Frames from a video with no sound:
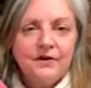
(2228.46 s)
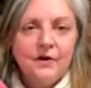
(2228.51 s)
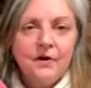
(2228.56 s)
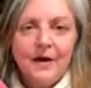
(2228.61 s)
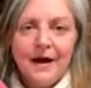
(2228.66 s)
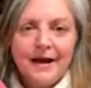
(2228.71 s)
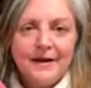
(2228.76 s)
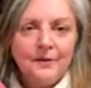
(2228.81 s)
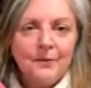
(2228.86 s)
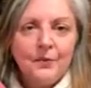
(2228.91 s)

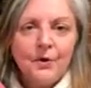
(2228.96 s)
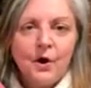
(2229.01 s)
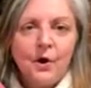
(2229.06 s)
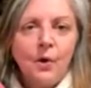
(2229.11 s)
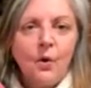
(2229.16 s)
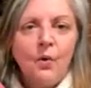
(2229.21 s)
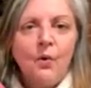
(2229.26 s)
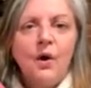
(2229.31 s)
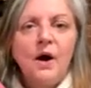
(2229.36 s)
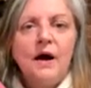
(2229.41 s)
I don't
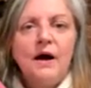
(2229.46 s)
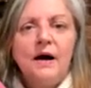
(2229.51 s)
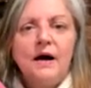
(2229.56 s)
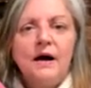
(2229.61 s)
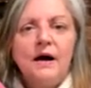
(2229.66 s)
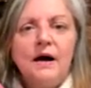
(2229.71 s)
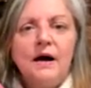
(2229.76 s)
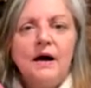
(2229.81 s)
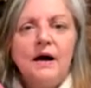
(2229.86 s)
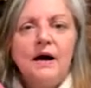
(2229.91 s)
know.
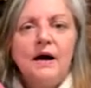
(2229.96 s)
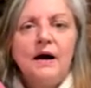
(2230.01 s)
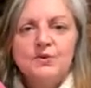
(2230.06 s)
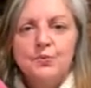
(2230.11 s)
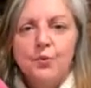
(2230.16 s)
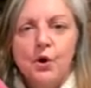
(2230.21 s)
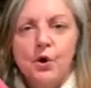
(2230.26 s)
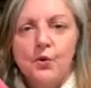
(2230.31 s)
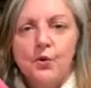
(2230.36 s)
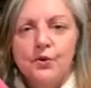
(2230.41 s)

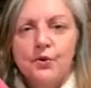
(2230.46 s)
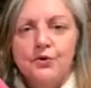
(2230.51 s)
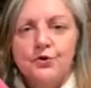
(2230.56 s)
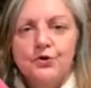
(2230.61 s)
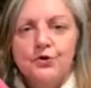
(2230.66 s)
I just try to work